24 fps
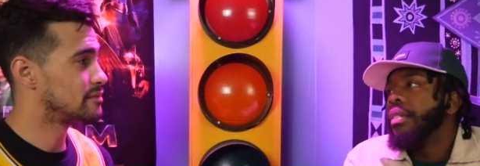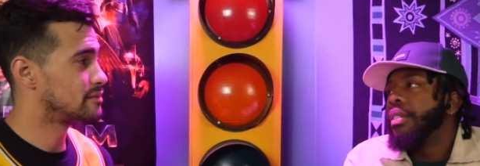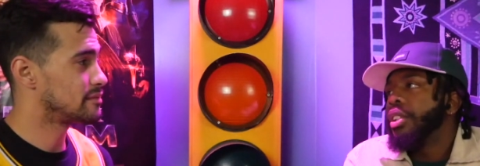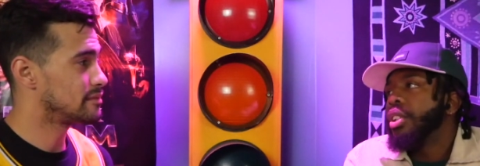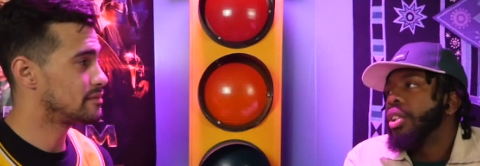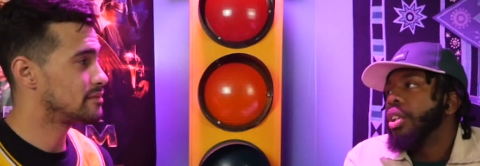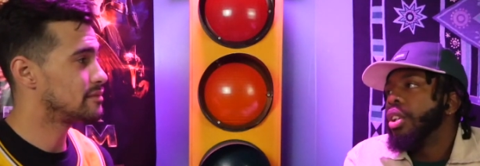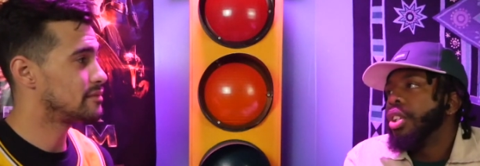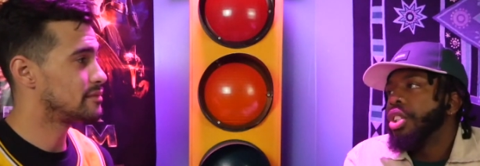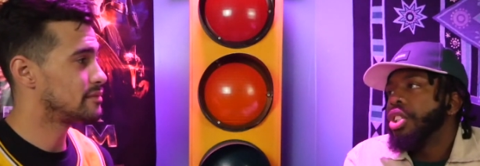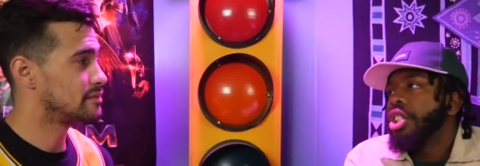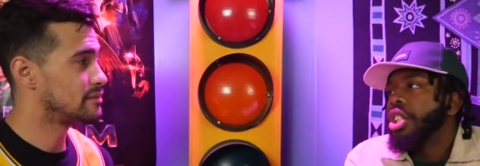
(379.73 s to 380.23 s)
Speaker 1: As
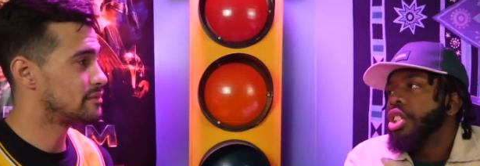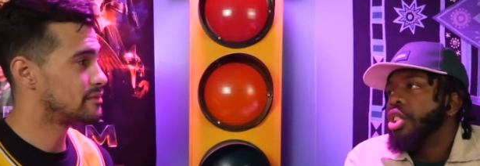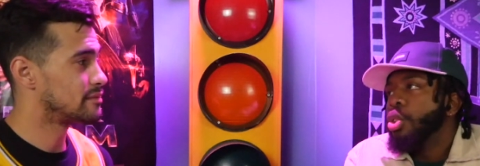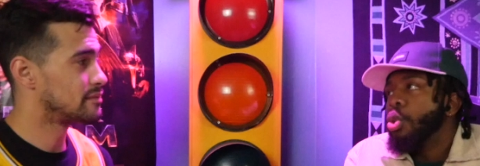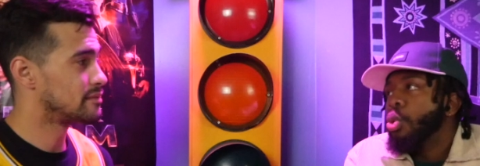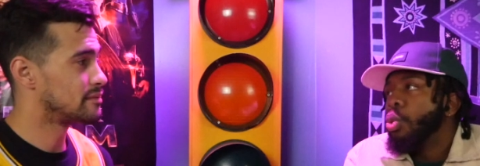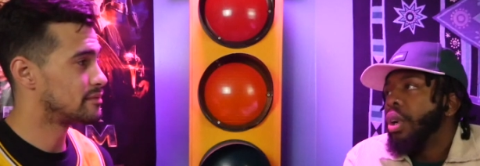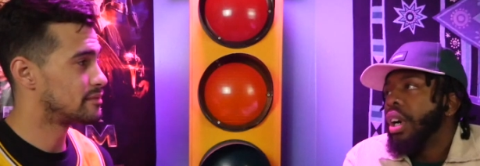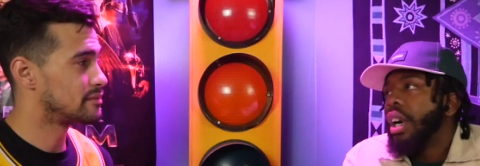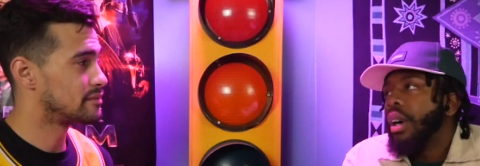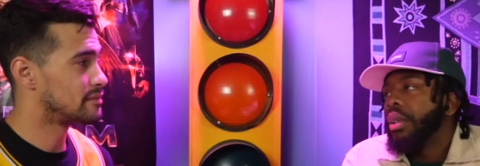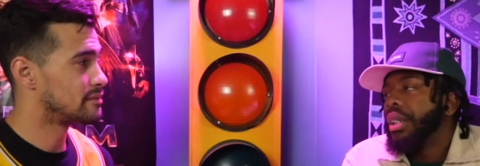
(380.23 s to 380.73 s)
long as she knew
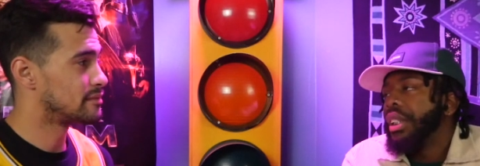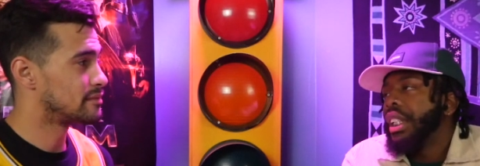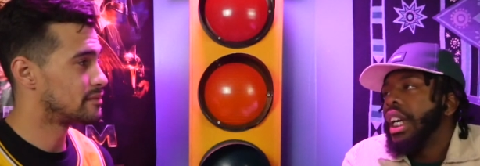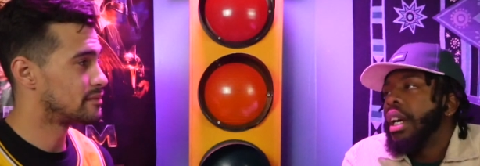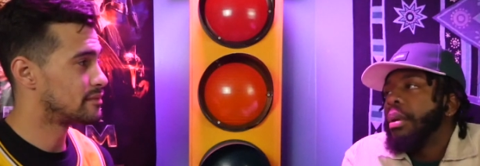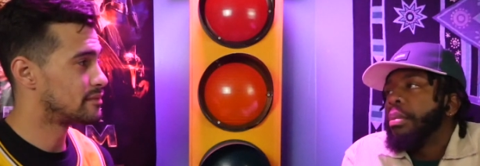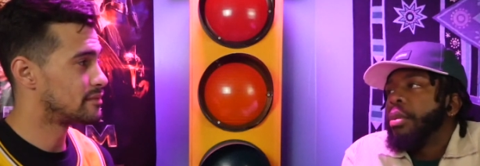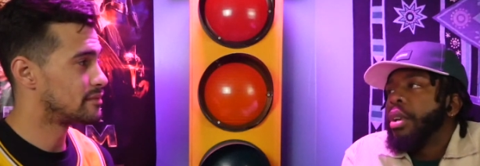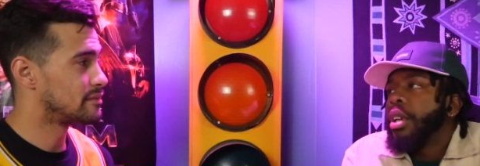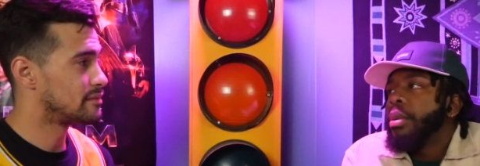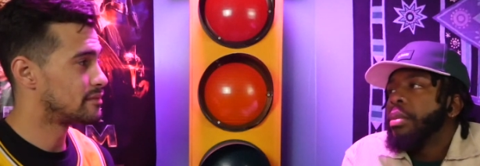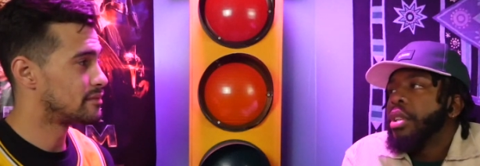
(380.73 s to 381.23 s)
where I was
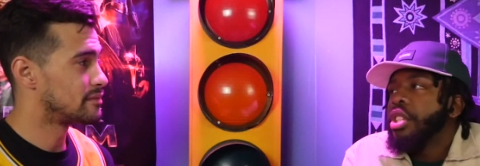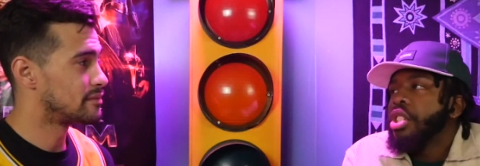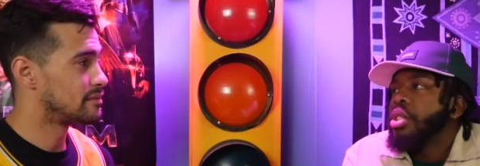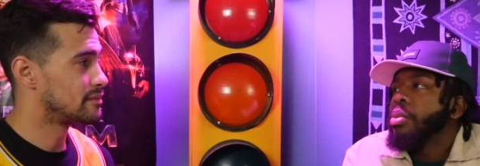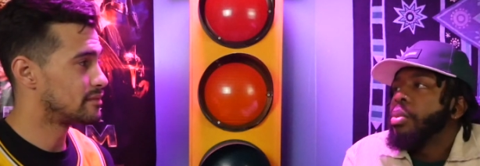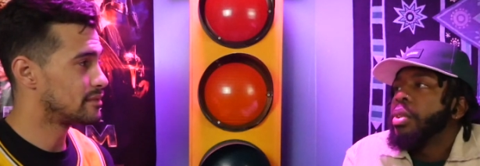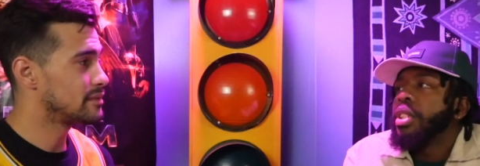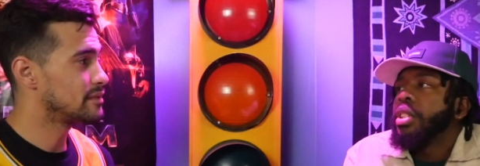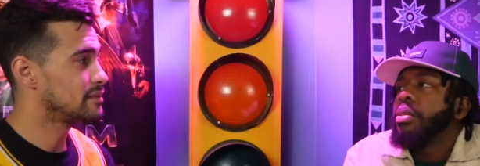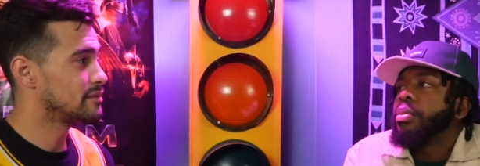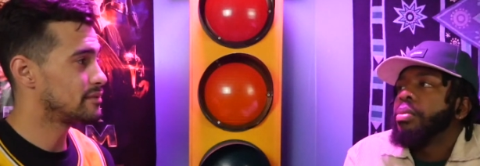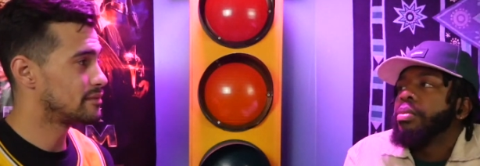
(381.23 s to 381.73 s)
at, pretty much she
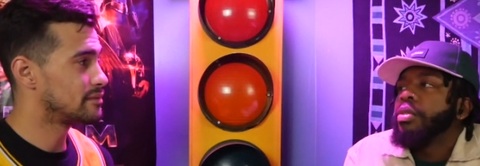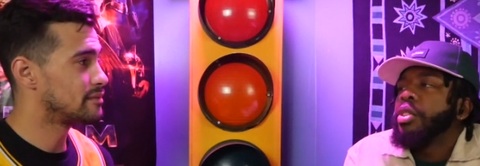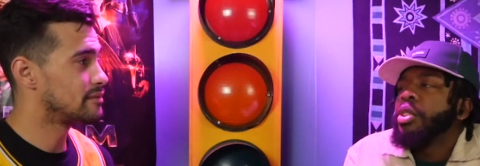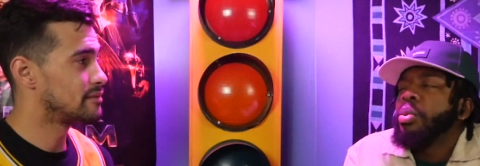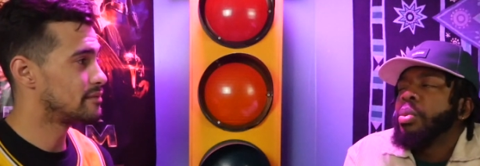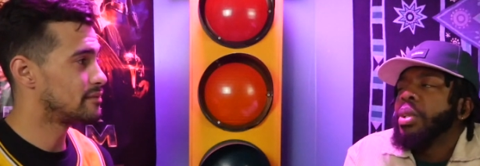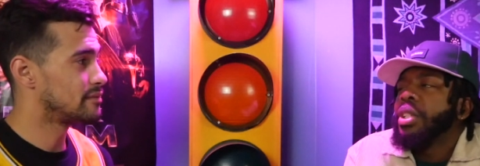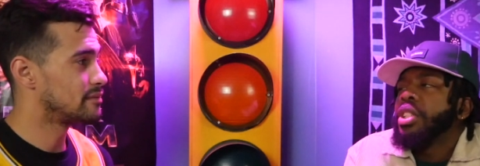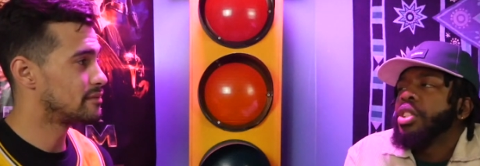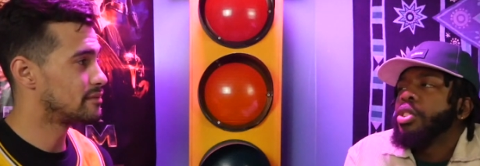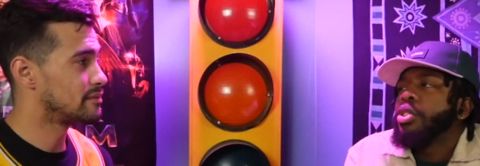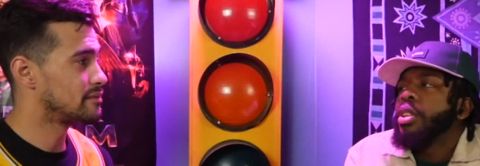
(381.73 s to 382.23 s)
wasn't she
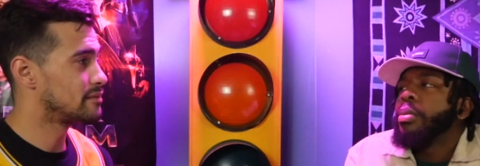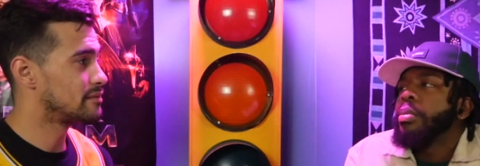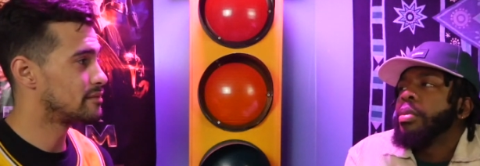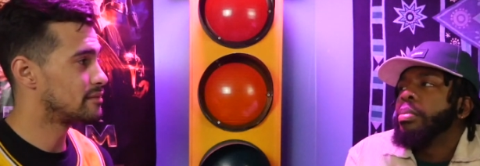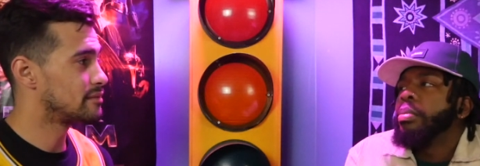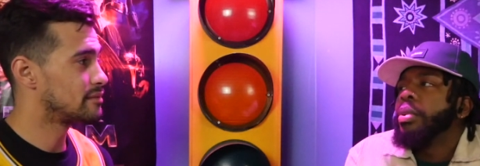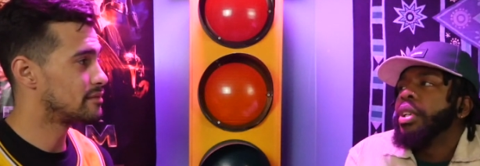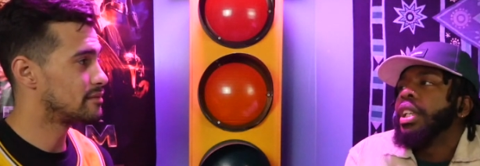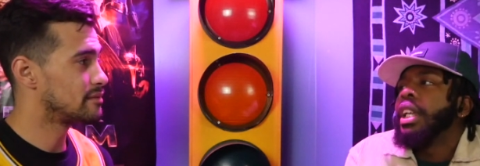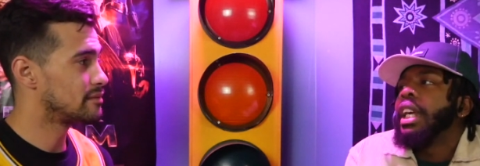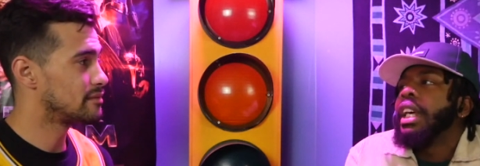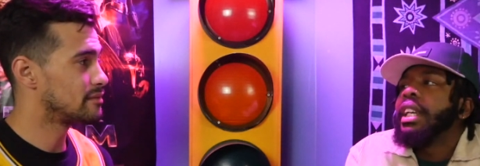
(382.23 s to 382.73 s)
wasn't tripping.
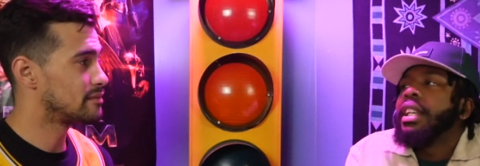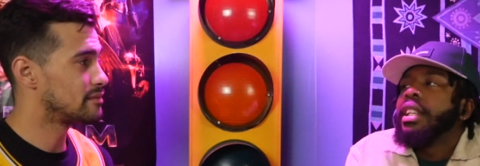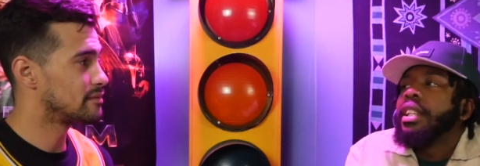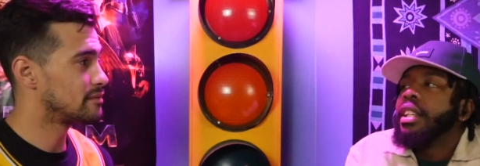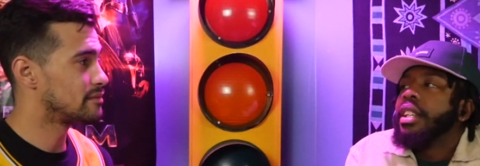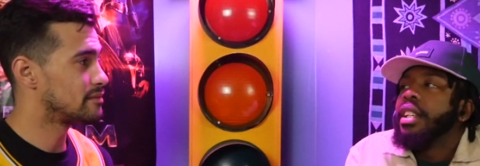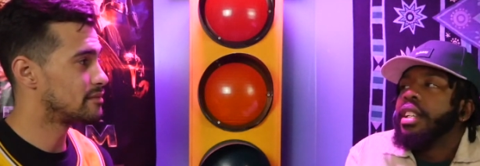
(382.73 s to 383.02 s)
But like,